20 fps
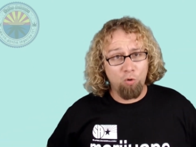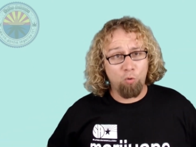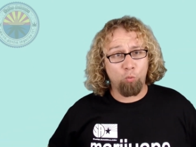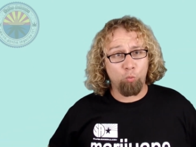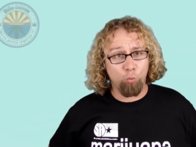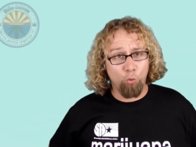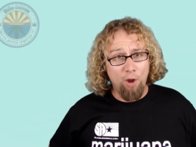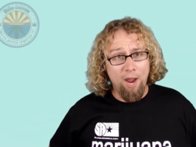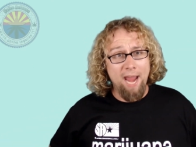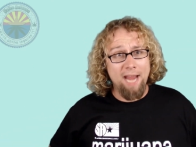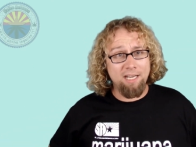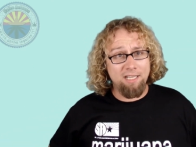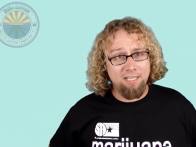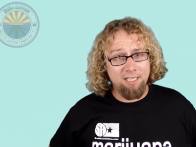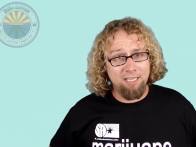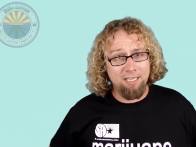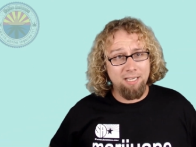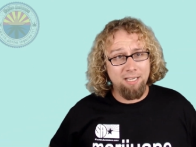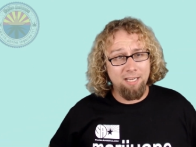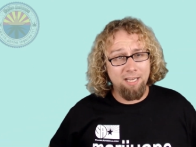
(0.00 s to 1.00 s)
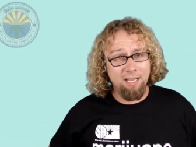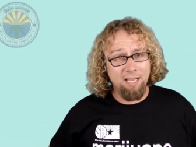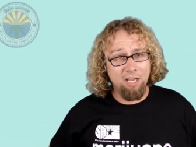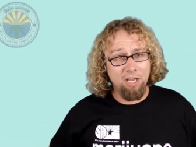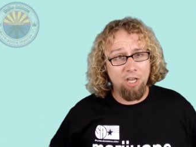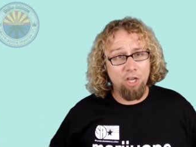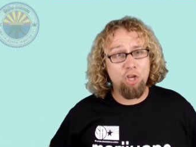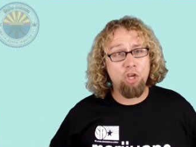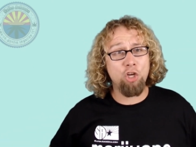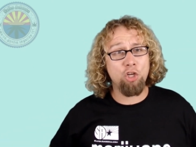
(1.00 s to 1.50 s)
Right.
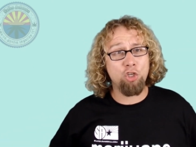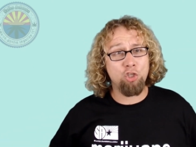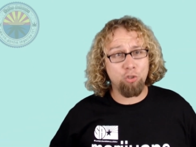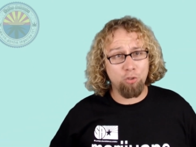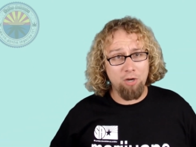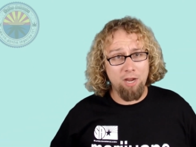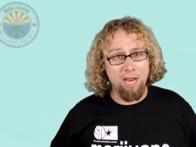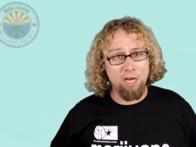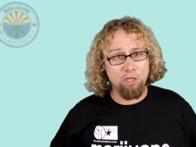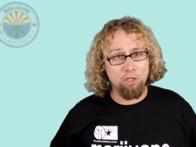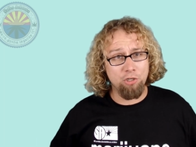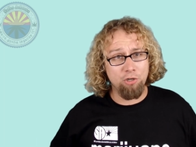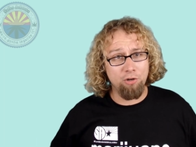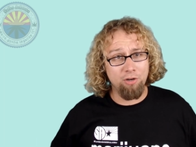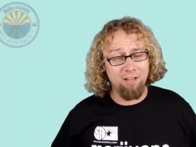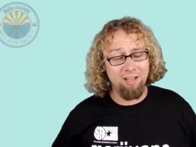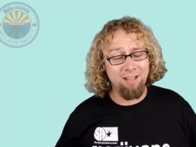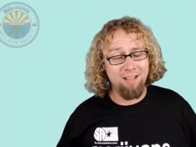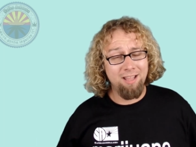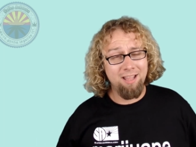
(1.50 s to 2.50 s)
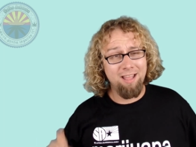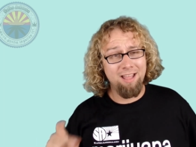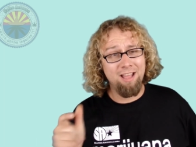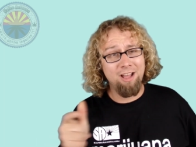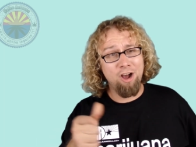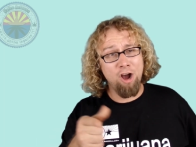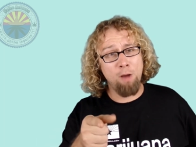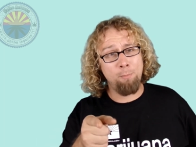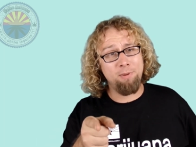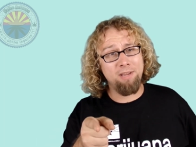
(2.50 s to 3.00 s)
Good try, dude.
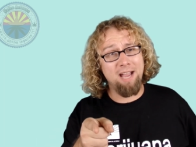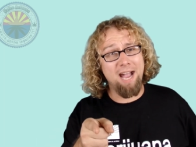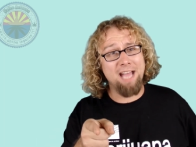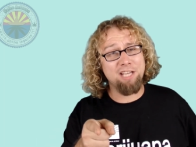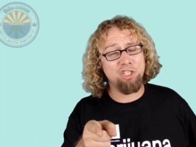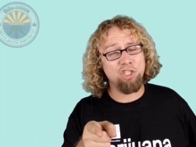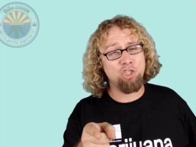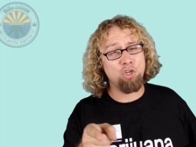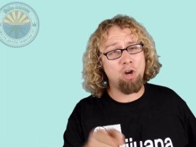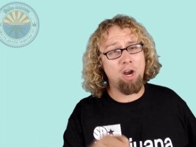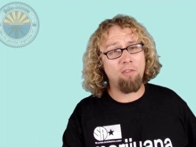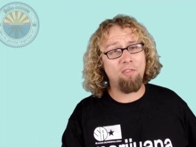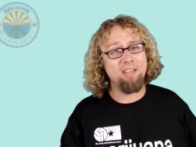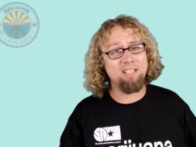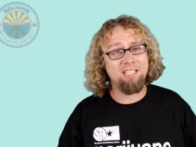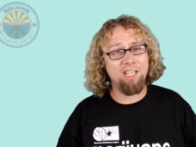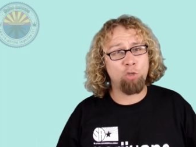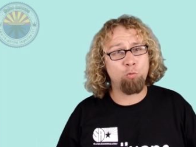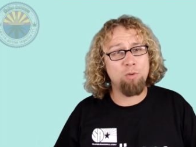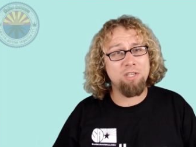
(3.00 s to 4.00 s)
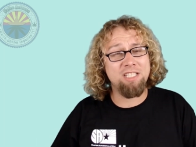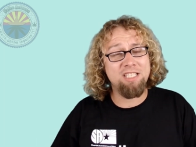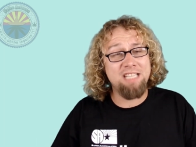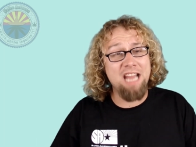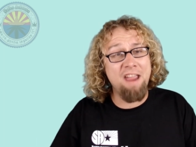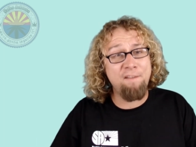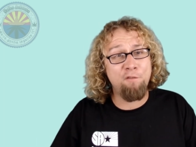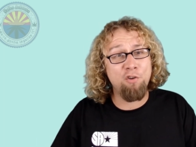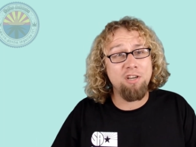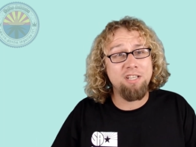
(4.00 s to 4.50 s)
Hope you guys enjoyed this. This was
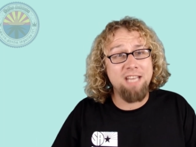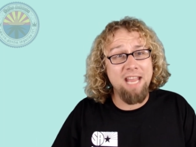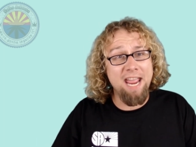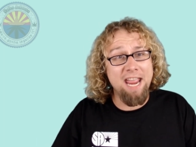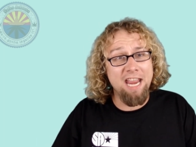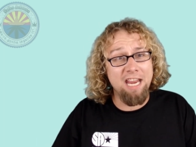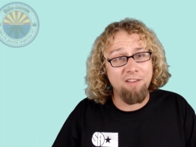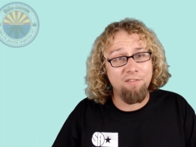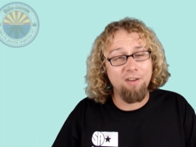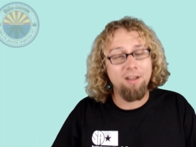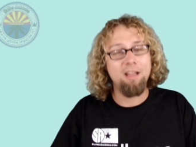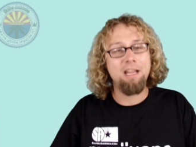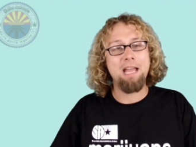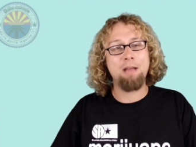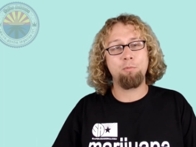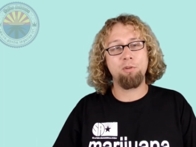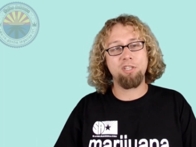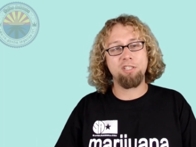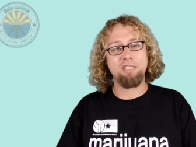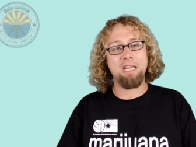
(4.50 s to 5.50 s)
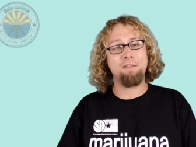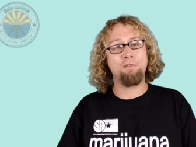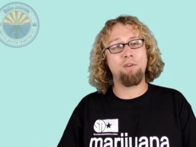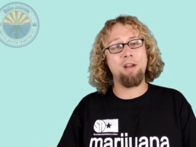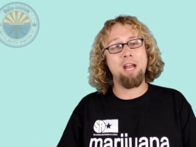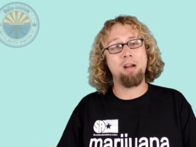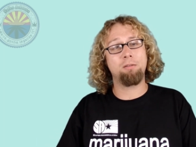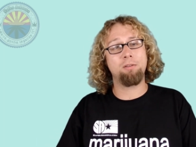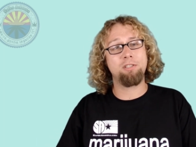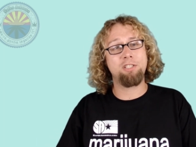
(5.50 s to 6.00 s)
Safer Dave with
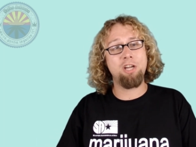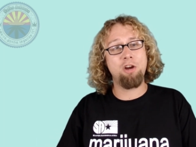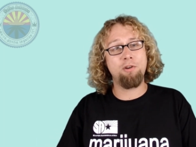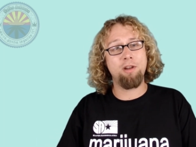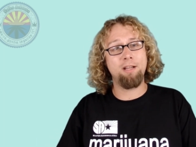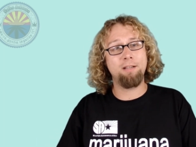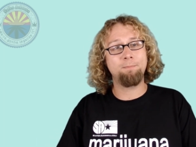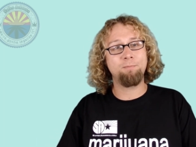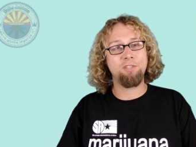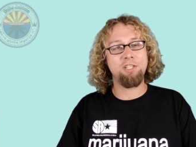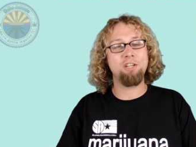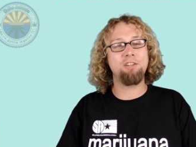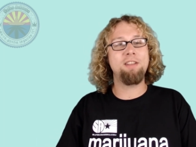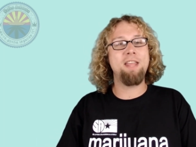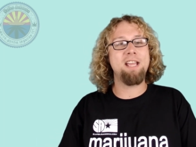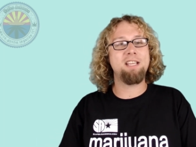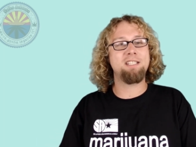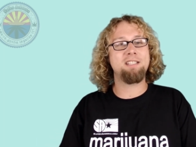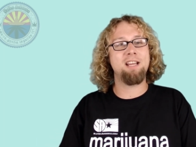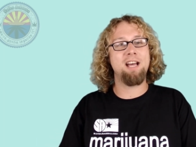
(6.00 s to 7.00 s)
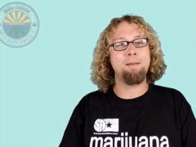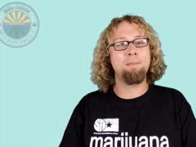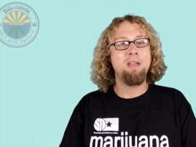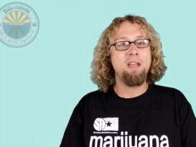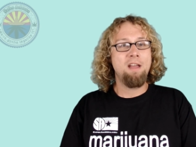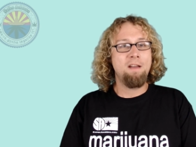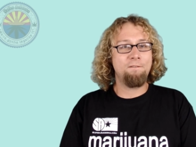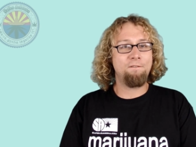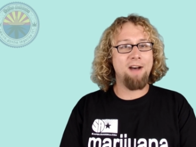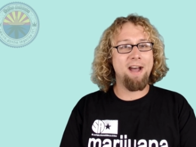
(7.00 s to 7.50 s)
Safer Arizona. Till next time,
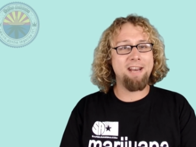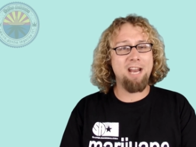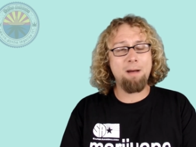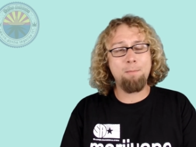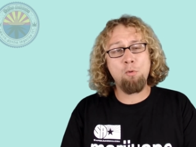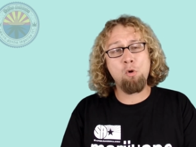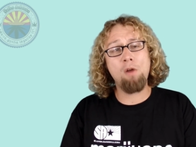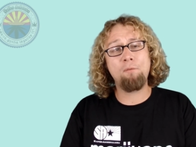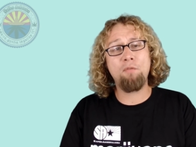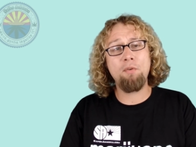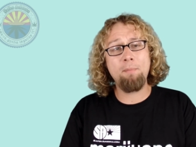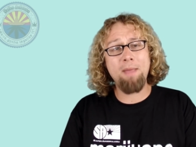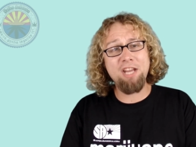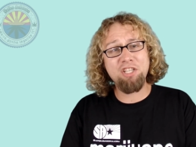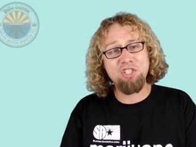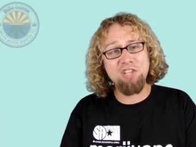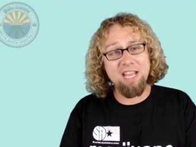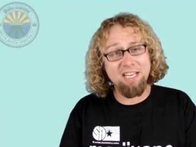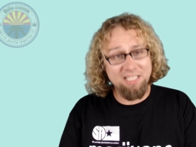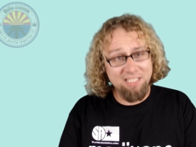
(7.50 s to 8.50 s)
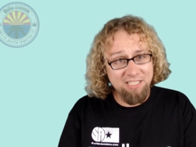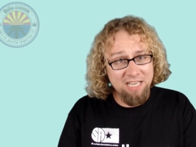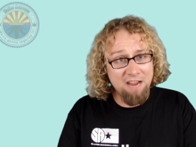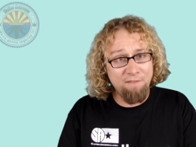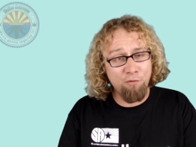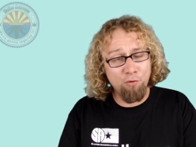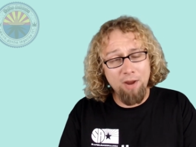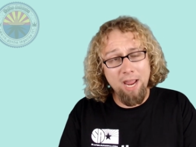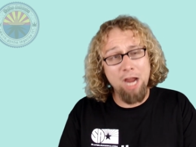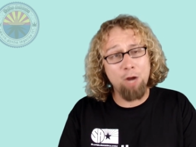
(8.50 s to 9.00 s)
find out more information at
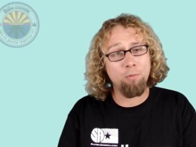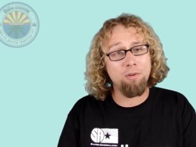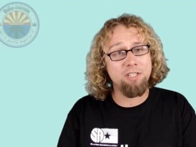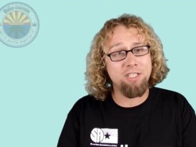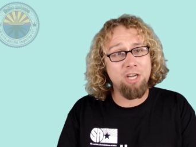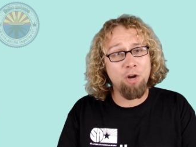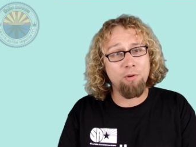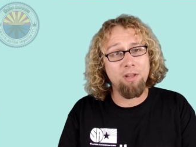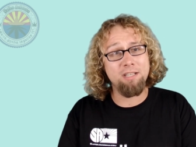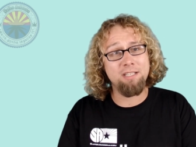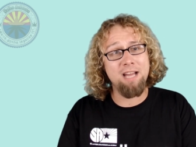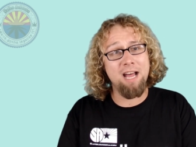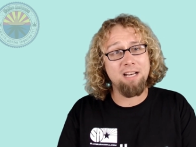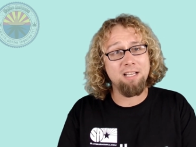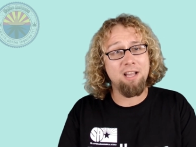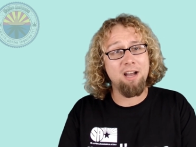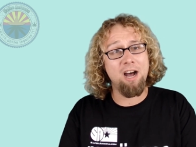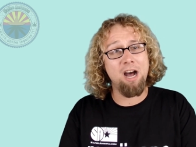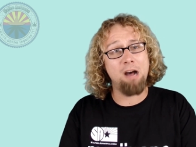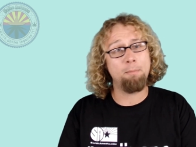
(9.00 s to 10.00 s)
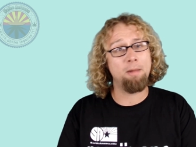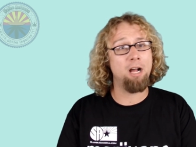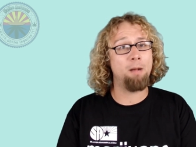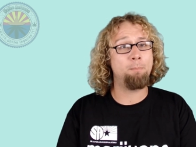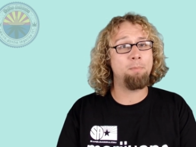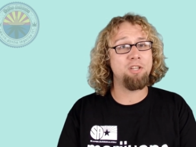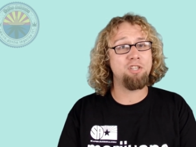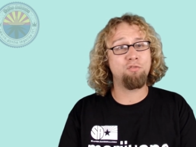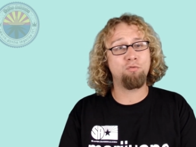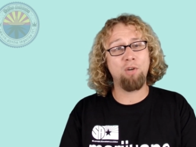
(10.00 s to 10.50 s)
safer arizona dot com.
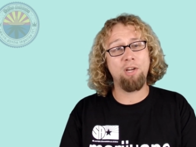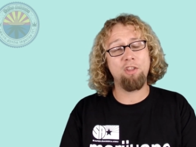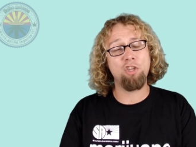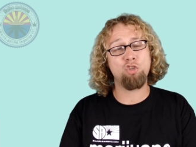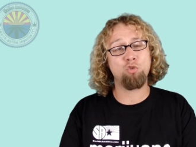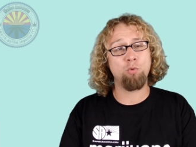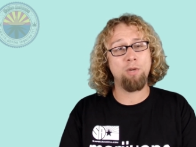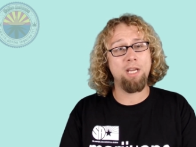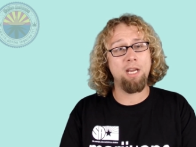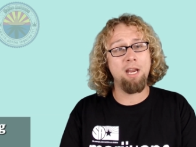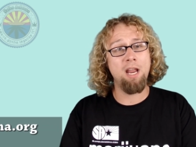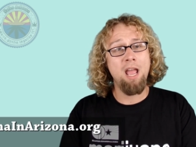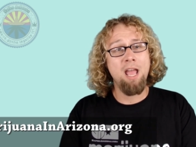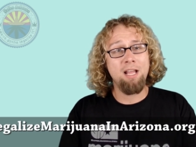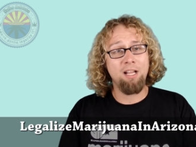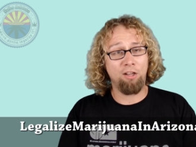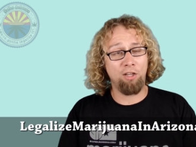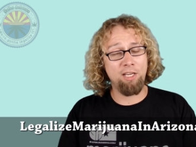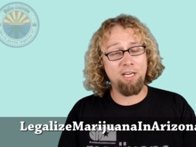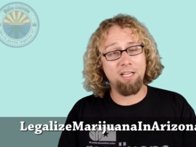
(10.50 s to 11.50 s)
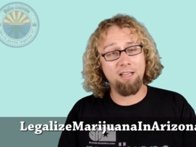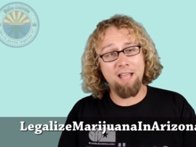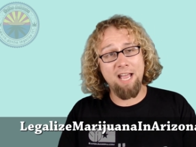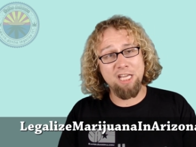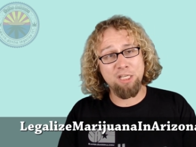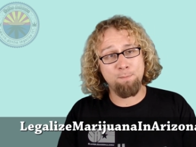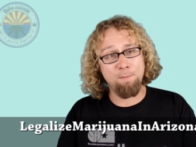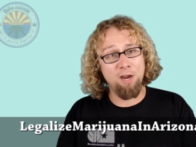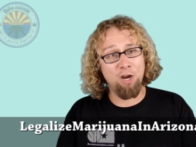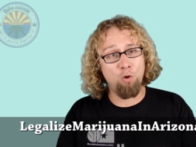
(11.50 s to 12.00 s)
Help us free the tree,
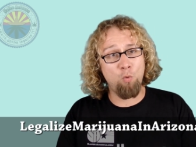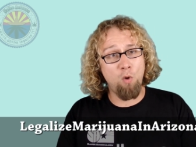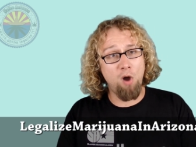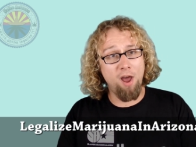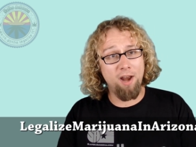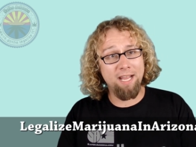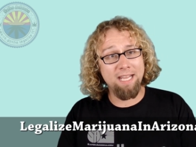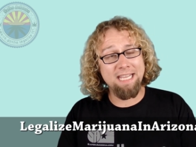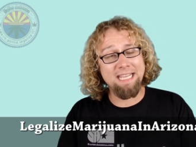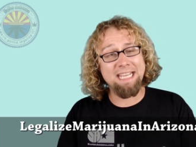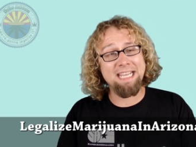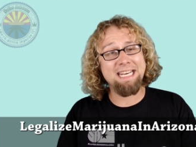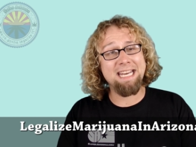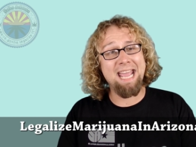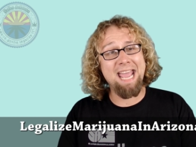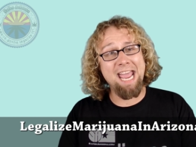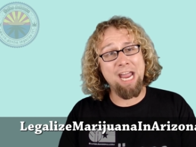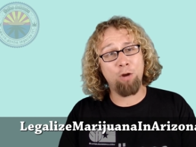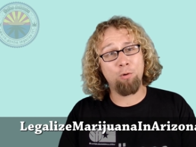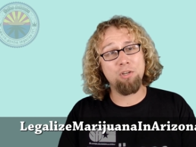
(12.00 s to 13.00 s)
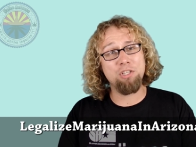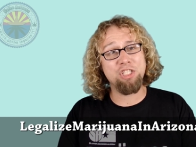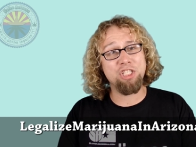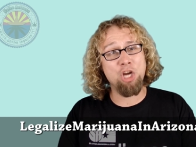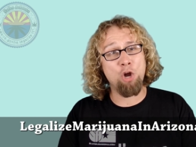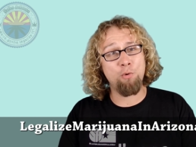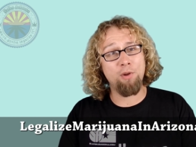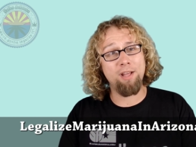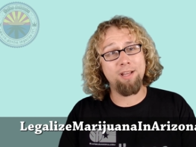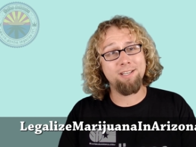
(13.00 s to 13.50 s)
legalize marijuana in
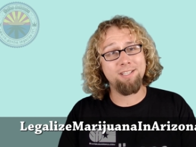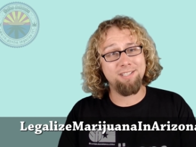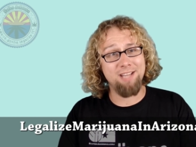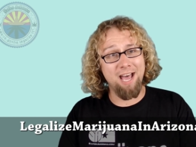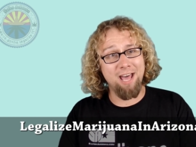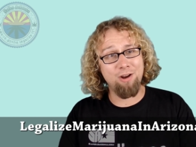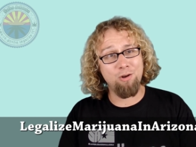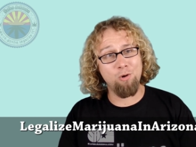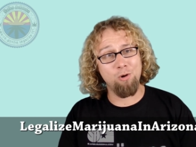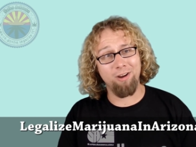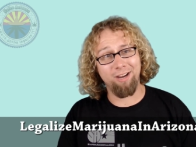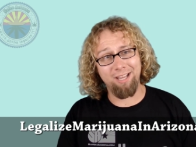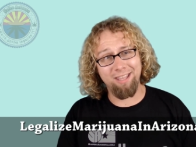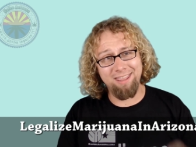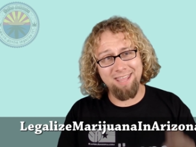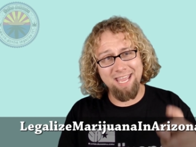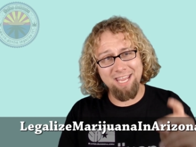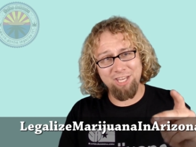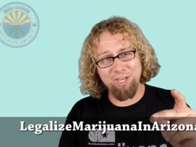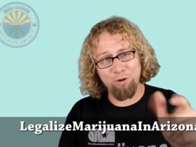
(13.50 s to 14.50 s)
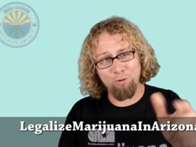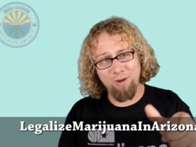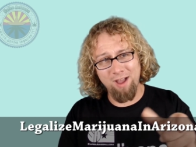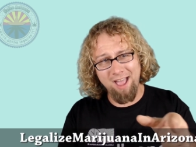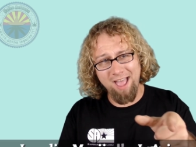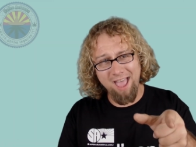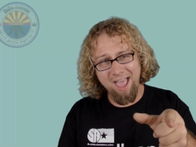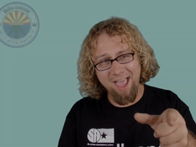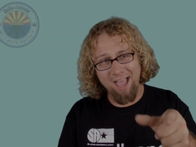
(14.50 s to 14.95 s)
arizona dot org. Thank you.